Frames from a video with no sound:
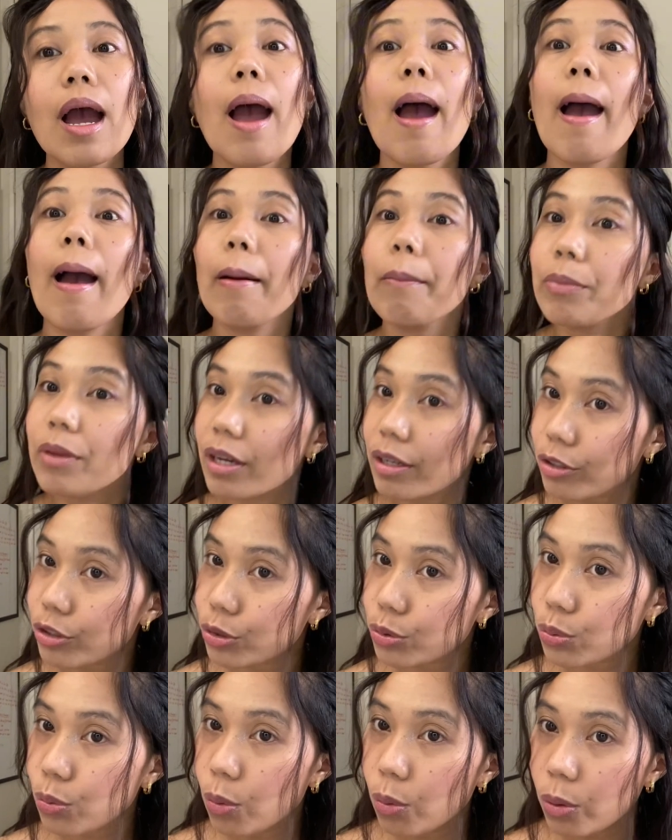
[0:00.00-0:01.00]
I'm not
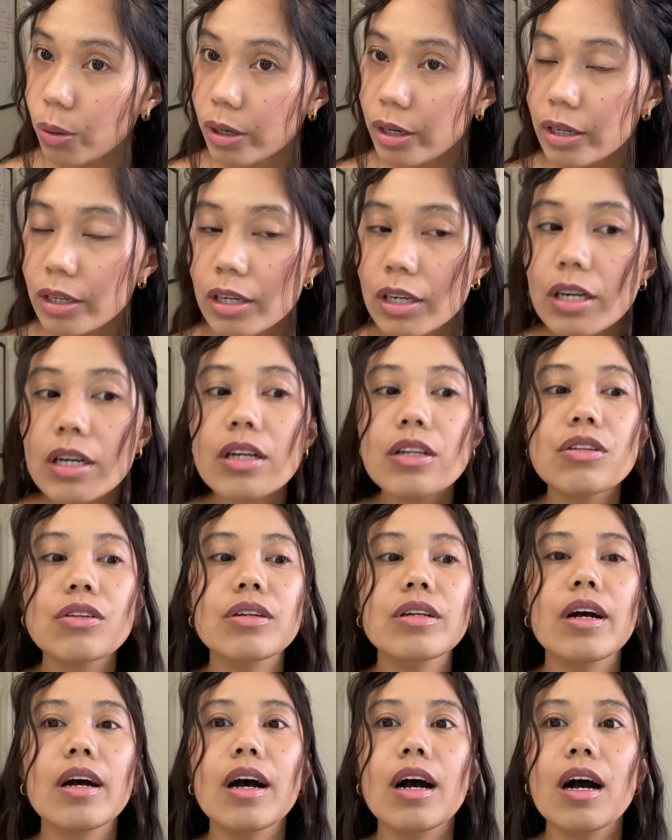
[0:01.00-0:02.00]
sure, to
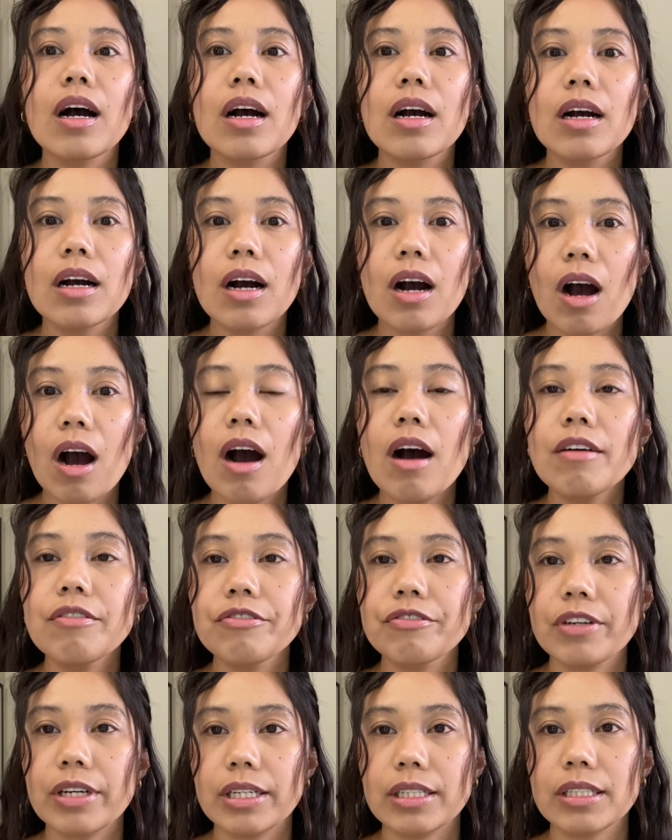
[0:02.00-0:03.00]
the
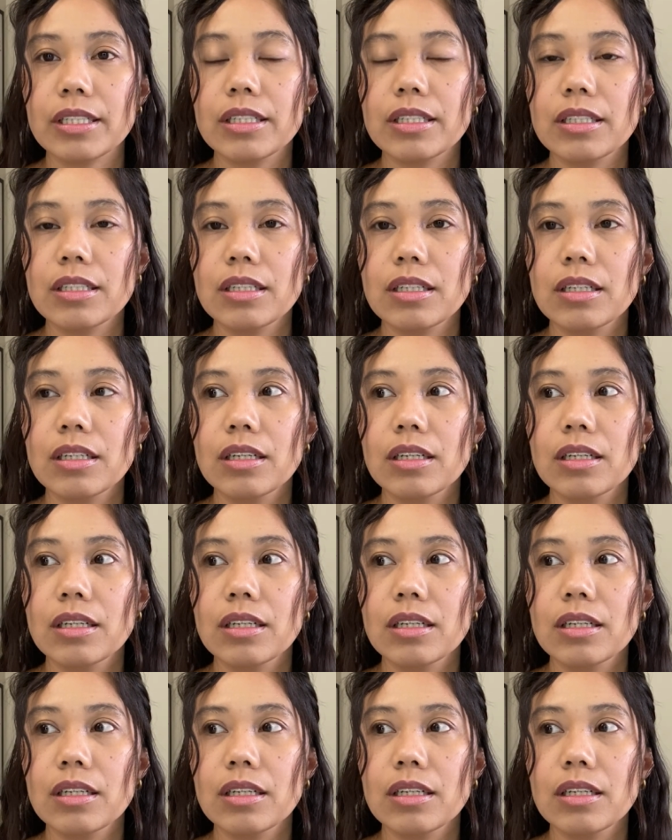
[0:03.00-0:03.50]
office